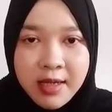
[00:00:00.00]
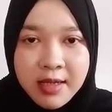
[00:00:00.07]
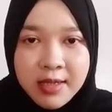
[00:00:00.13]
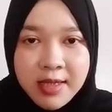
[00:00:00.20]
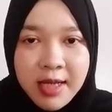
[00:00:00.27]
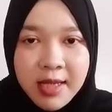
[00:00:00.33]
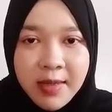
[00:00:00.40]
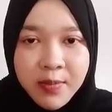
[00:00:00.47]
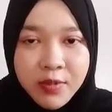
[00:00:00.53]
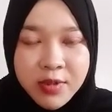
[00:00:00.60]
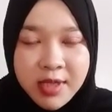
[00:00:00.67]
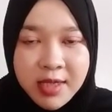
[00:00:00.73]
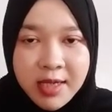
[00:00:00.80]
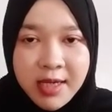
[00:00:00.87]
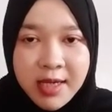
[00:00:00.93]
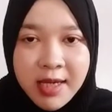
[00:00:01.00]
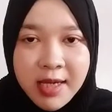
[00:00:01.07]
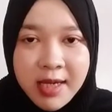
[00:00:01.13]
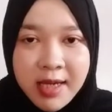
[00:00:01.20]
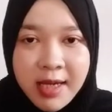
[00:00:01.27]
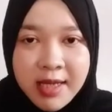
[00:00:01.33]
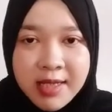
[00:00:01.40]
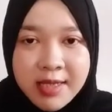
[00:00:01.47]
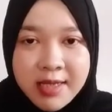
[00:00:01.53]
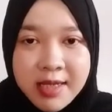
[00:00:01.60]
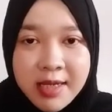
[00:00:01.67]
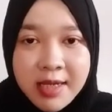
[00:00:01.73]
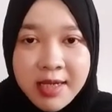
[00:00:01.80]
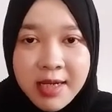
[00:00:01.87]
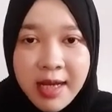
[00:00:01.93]
Taliputri gets
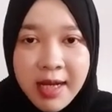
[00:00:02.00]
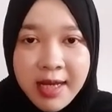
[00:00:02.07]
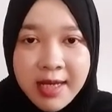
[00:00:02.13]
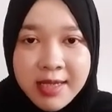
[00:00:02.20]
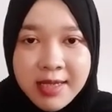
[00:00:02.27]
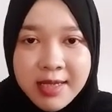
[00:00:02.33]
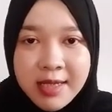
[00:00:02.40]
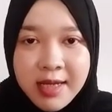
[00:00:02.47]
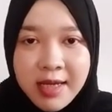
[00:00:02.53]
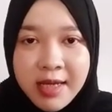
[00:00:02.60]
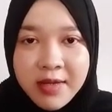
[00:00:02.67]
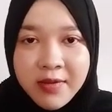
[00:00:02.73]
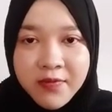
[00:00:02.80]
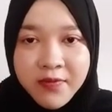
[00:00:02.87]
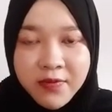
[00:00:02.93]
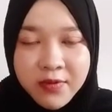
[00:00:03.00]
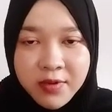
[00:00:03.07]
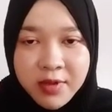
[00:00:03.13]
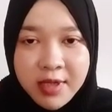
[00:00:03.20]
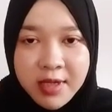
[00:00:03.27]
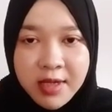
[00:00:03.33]
a ride and food,